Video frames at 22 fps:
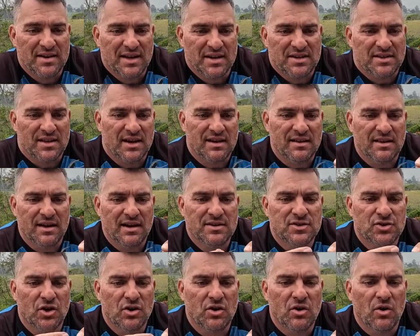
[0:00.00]

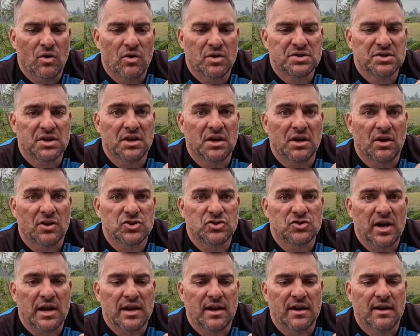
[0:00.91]
That Trocar hook's going to go
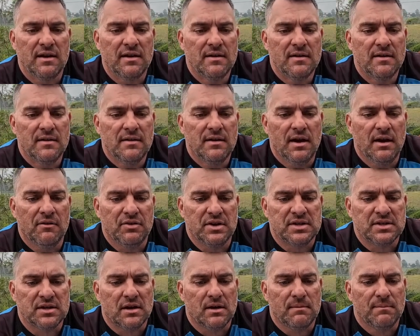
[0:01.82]
straight in every
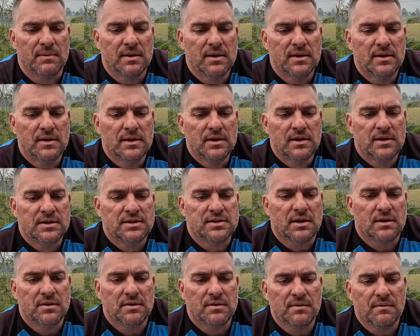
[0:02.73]
time.
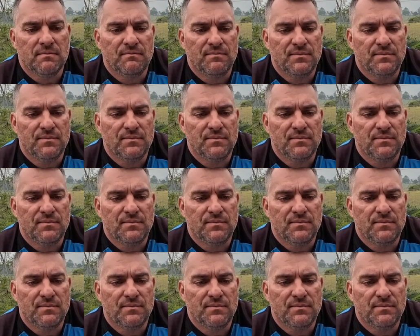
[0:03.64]
So